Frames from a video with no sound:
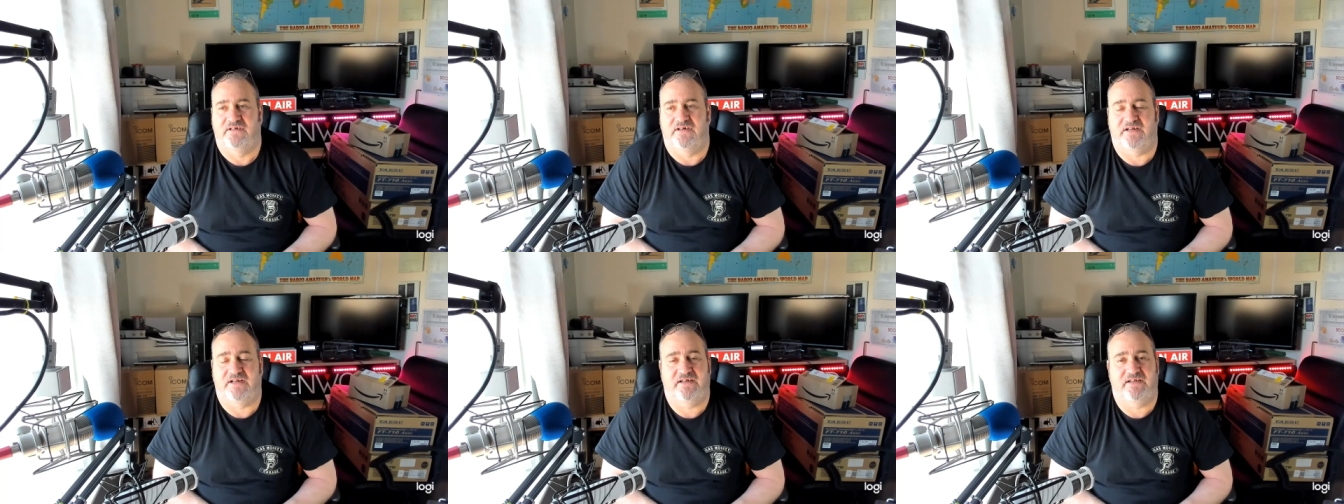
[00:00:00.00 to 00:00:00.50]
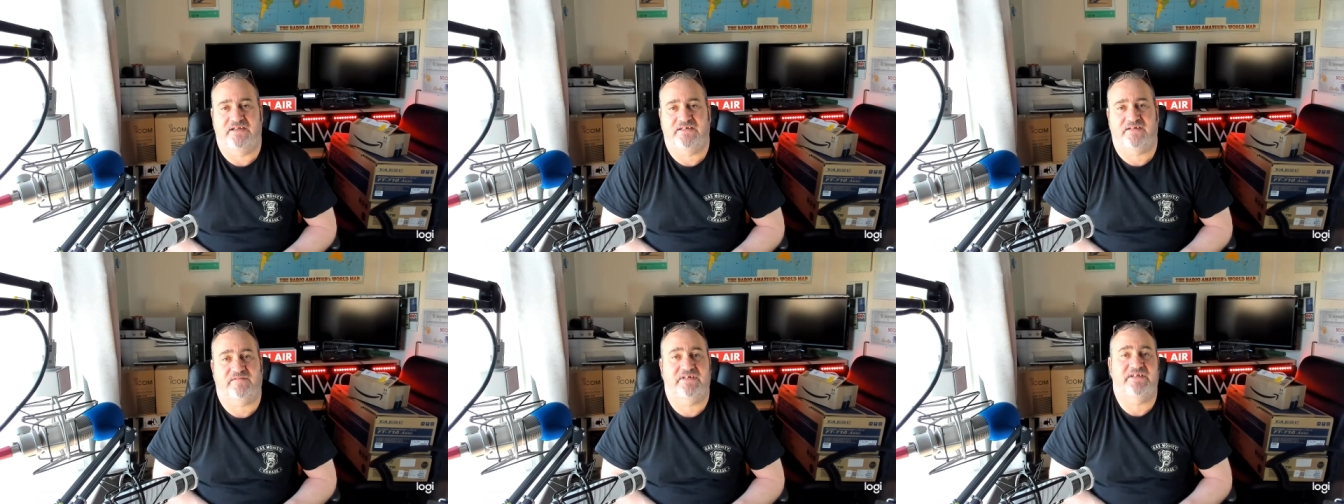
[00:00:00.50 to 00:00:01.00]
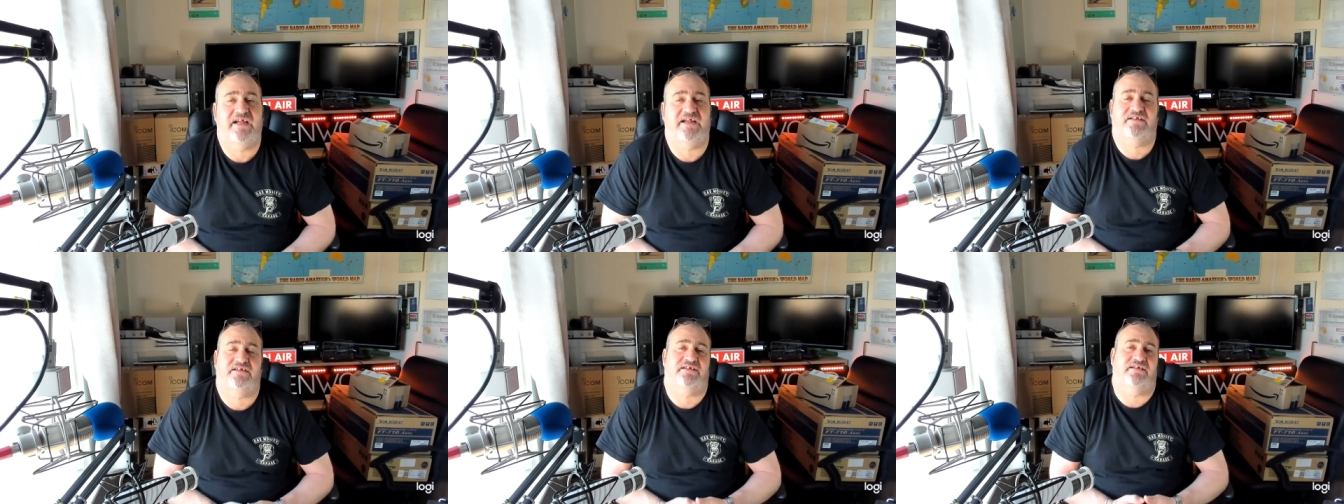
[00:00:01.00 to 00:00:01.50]
And then these have the neck
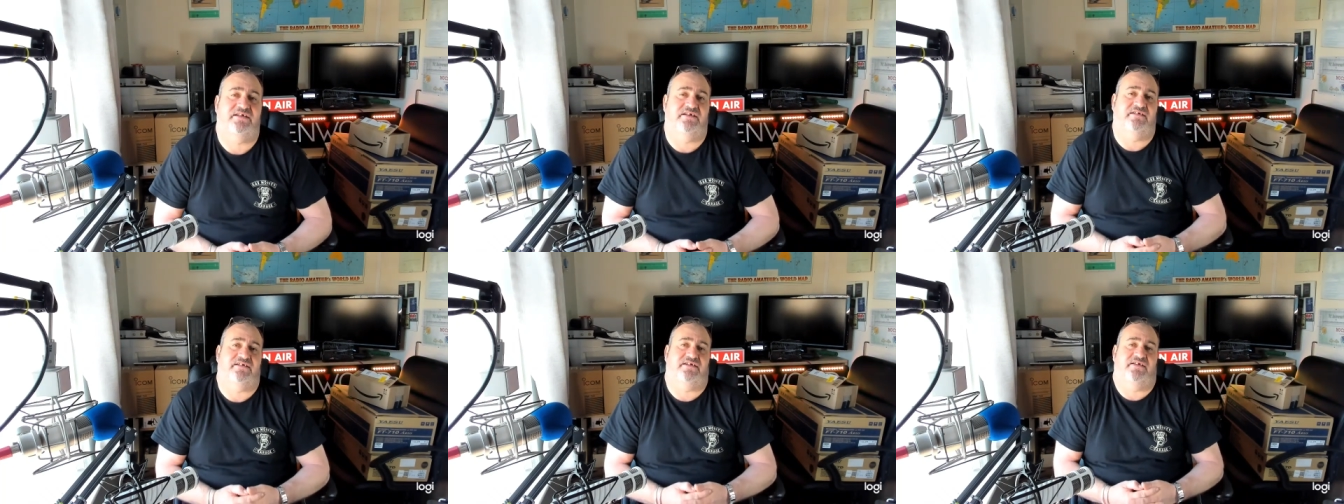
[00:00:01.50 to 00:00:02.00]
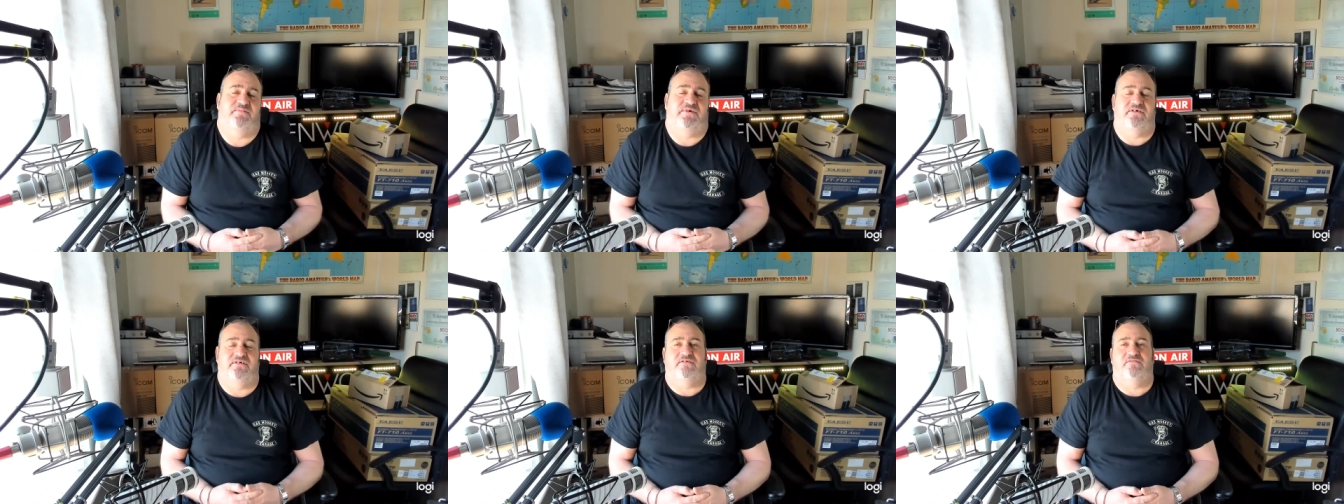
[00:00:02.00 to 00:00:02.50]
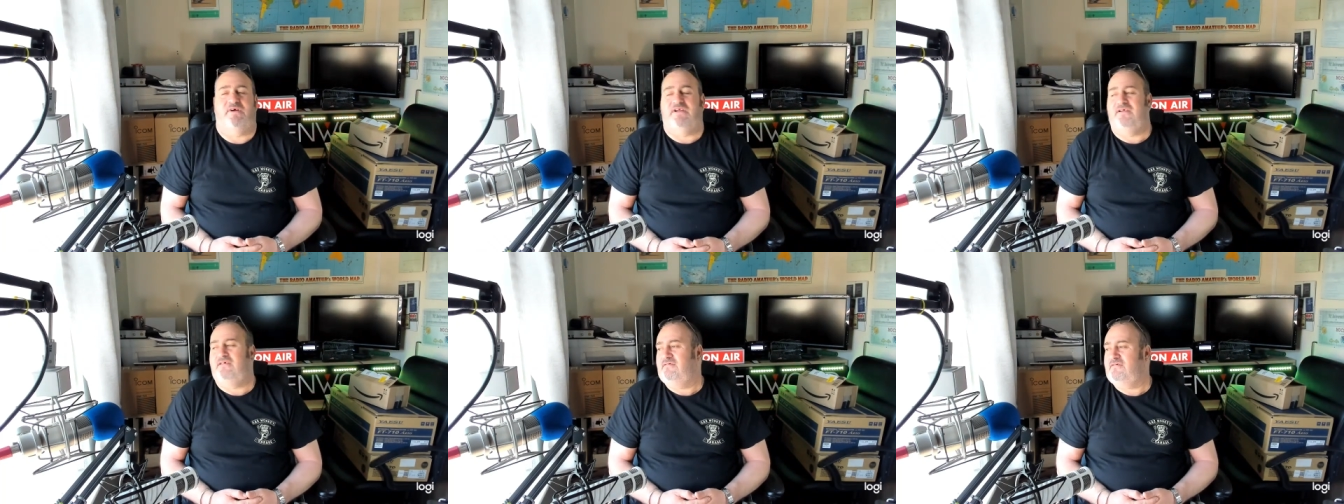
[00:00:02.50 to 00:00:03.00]
to say that CBs are
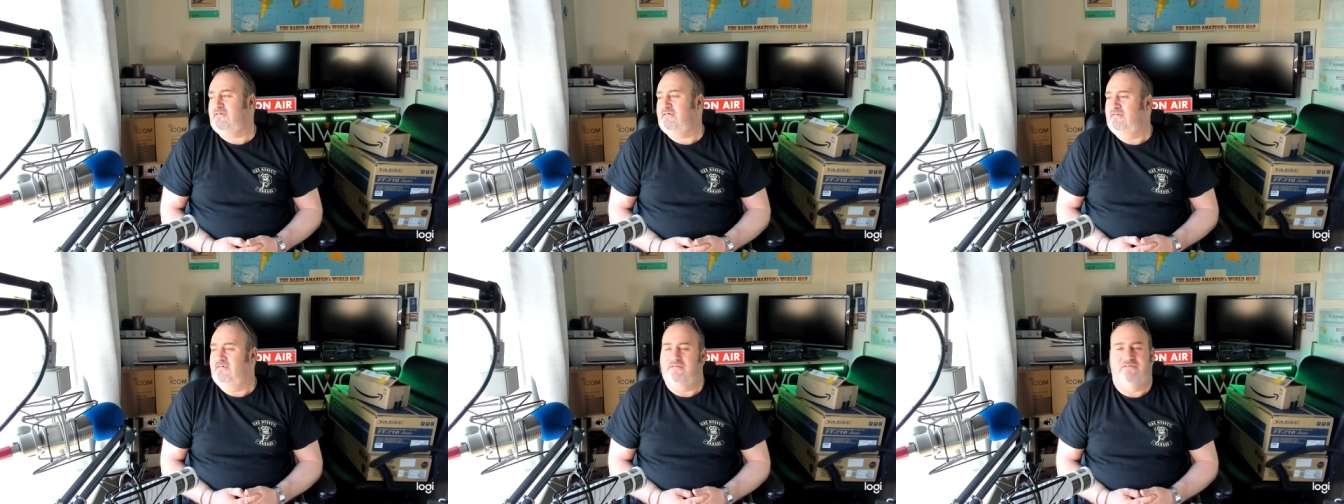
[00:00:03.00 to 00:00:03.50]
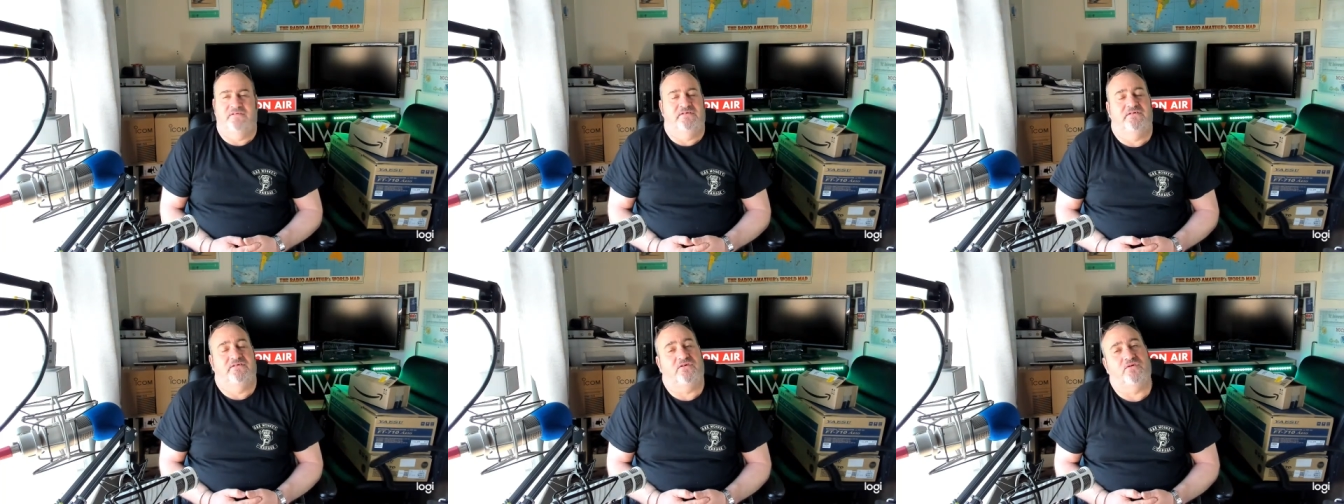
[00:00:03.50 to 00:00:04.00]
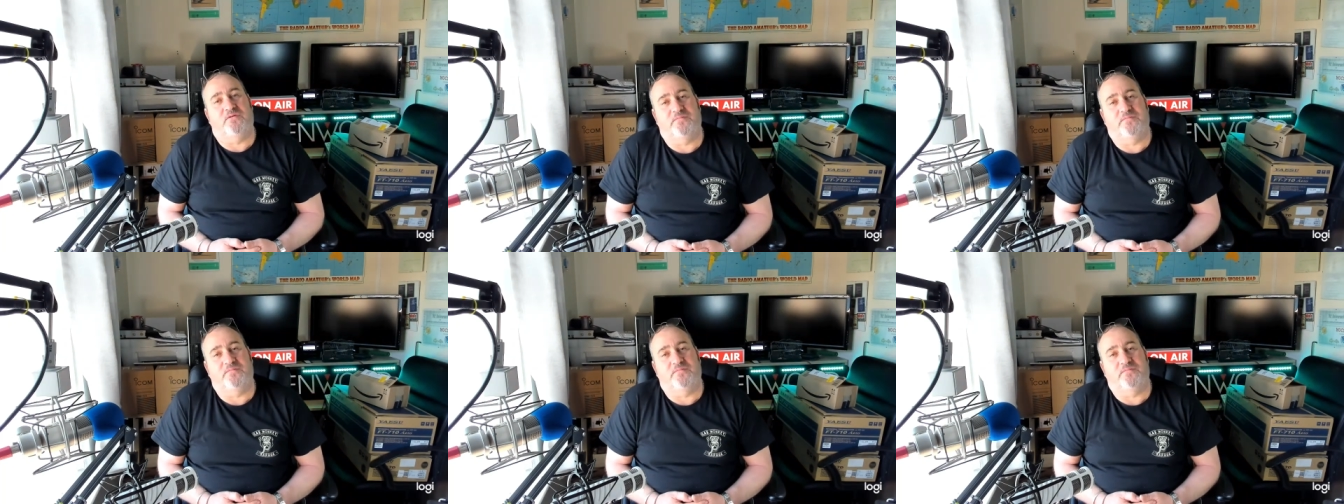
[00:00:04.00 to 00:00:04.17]
wankers. You couldn't